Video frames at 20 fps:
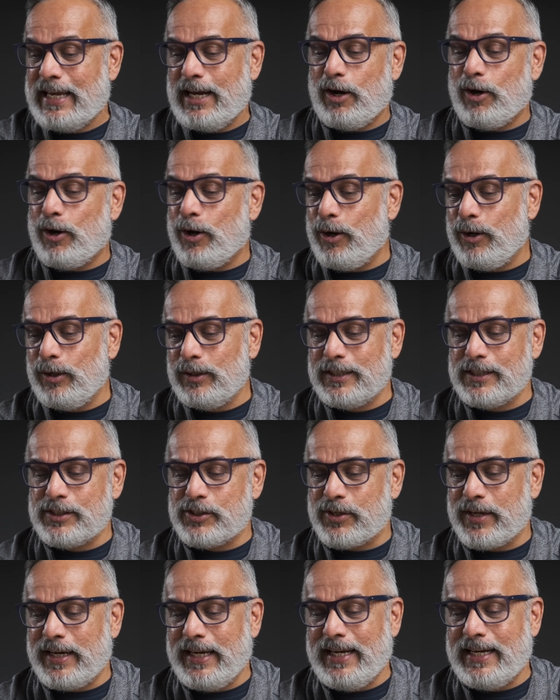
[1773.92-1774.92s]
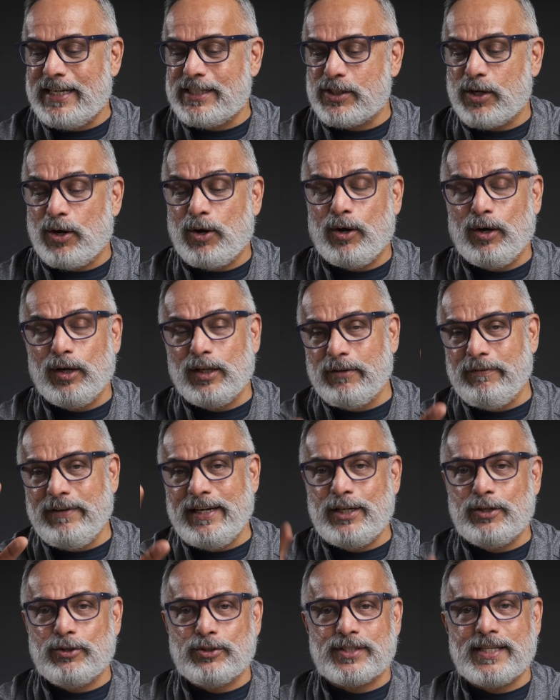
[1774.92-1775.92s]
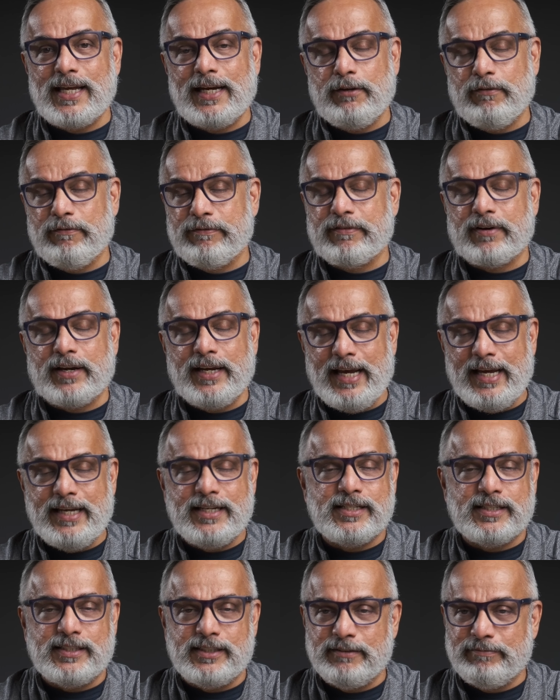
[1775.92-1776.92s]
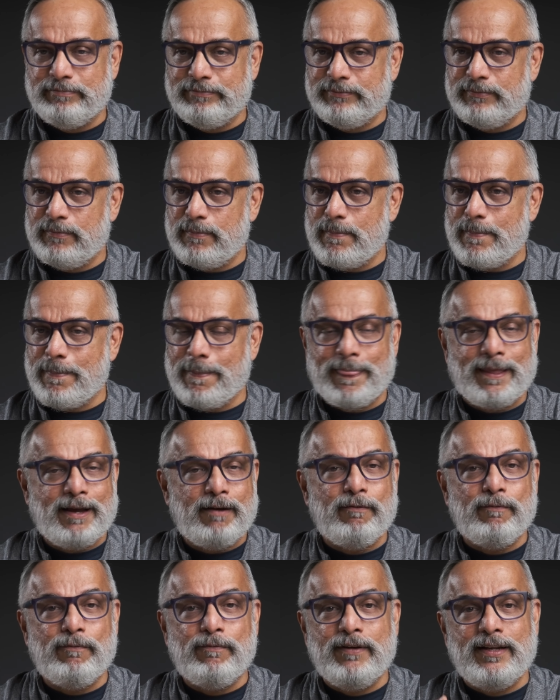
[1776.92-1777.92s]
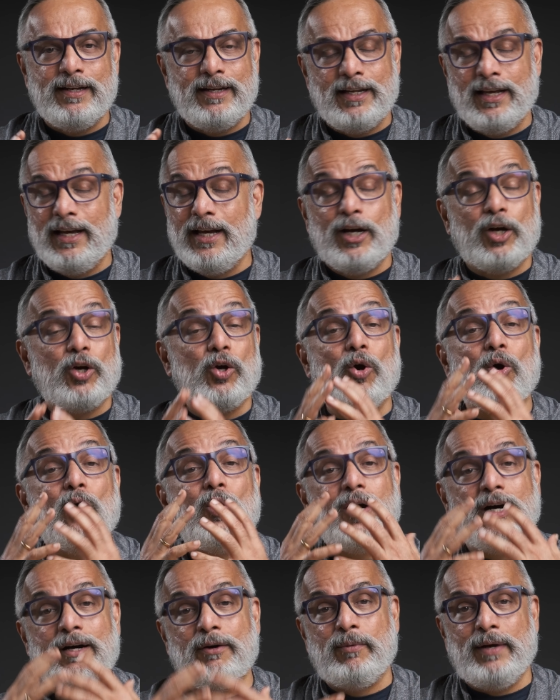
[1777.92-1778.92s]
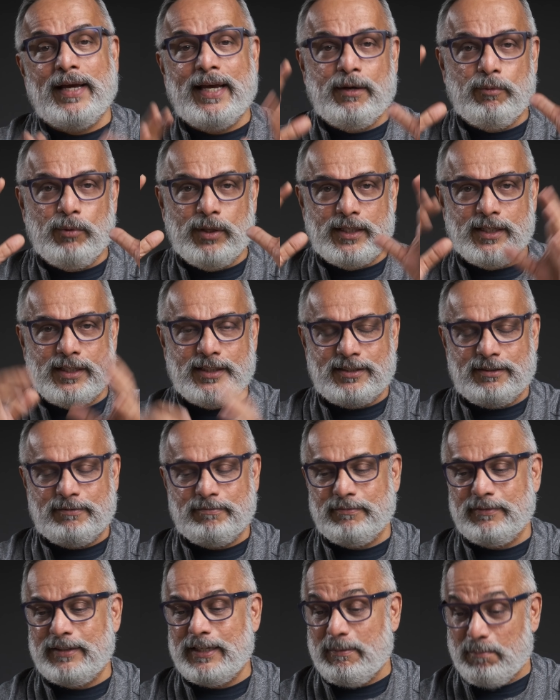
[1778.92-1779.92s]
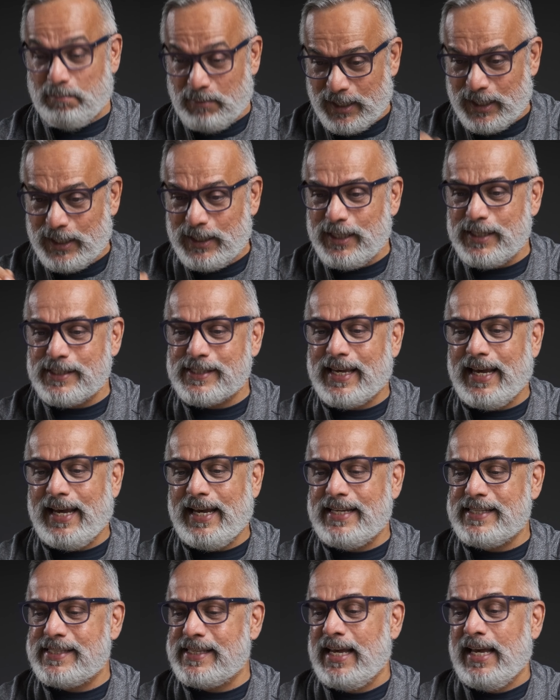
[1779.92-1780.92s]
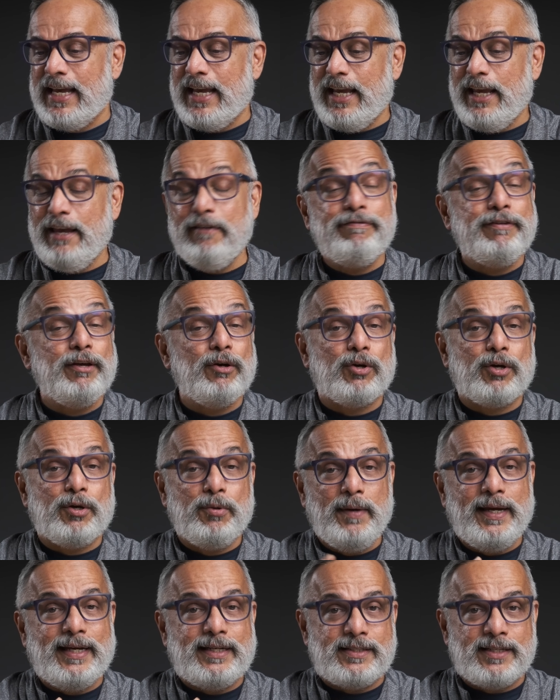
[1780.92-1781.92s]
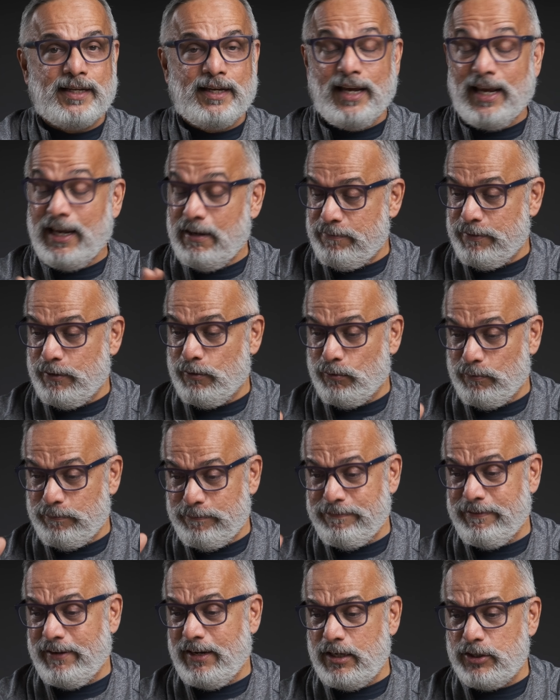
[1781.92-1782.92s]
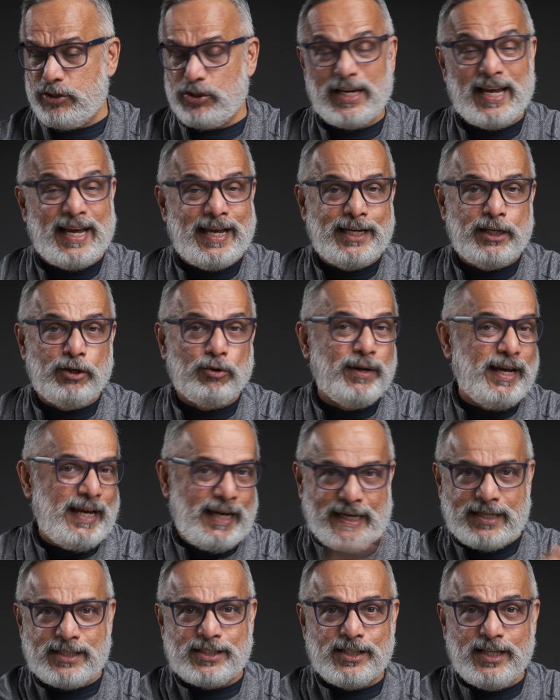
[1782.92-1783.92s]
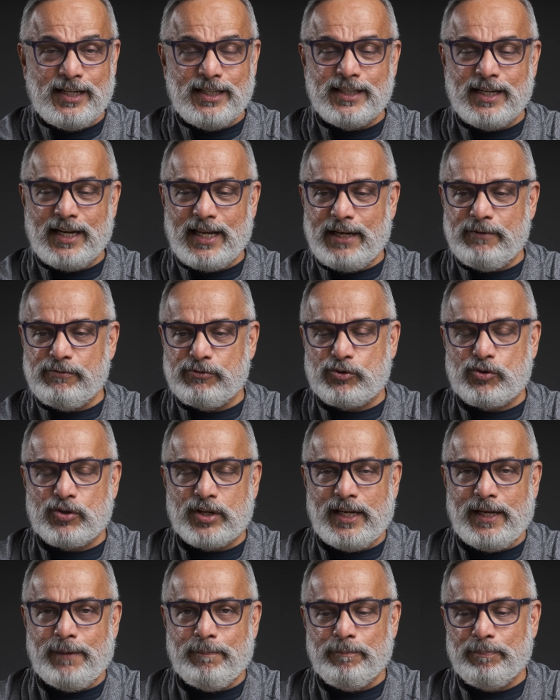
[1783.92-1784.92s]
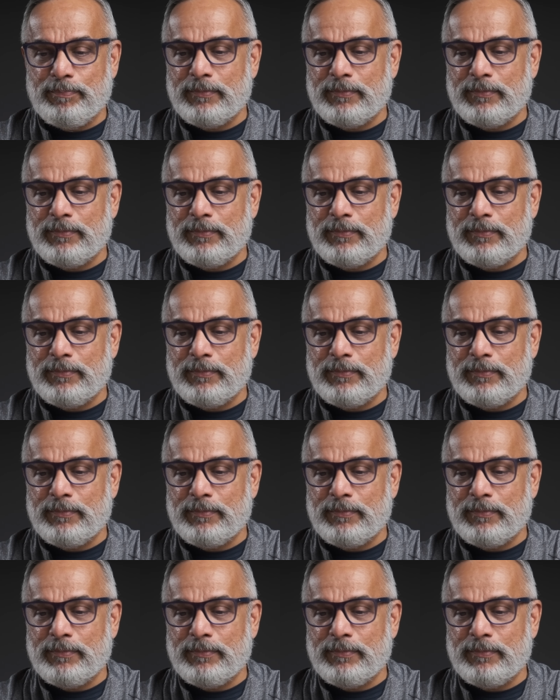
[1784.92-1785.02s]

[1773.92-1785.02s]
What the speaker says: all the screens, all the windows that you've created will go away with it. But in this case, if you quit, if you finish and you exit the live stream,